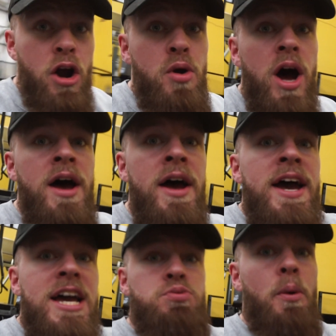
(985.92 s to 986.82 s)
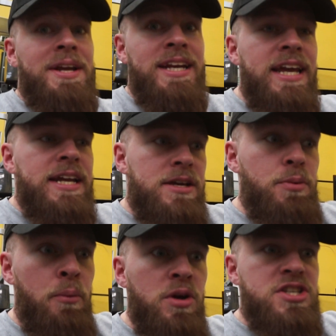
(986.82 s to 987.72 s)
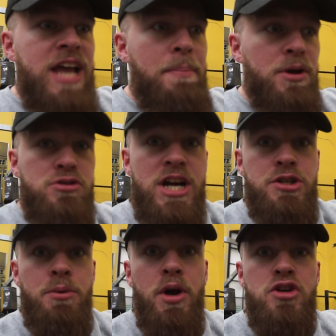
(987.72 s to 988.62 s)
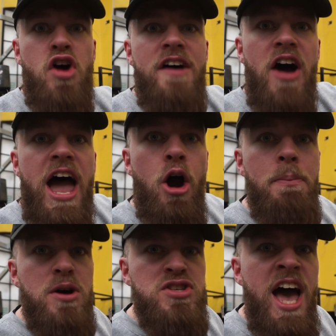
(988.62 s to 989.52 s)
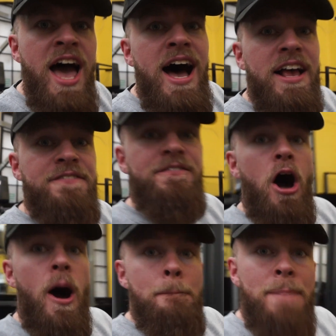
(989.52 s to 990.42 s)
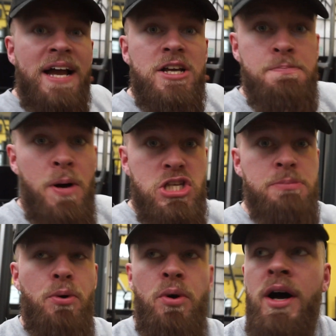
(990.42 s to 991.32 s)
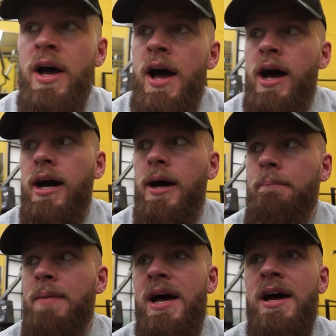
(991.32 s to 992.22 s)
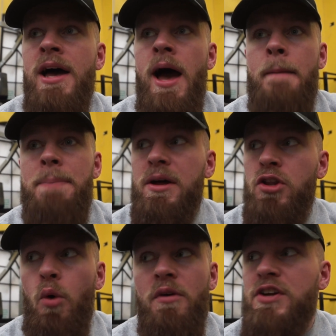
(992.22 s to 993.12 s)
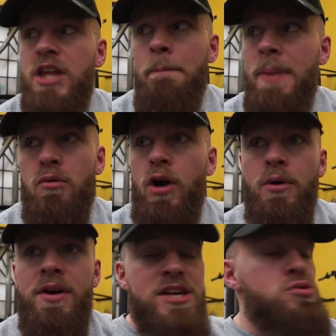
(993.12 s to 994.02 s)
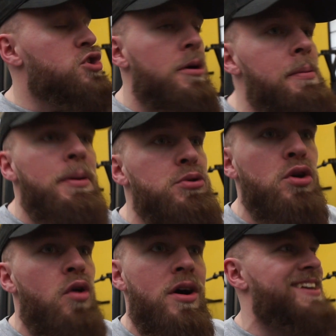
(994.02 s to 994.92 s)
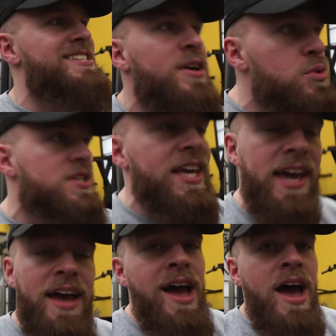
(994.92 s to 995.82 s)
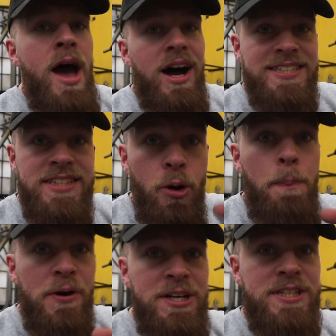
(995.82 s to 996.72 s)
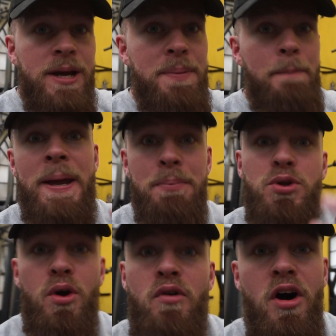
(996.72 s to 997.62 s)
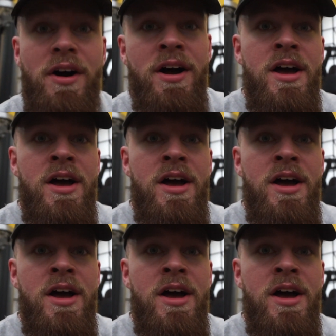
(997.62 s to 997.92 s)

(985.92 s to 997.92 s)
row, is what we need. We want scapular retraction. We want to drive our elbows as far back as possible. But not with a dumbbell row, and that's what so many people do wrong, and I still see it. I still preach it, but people do it wrong.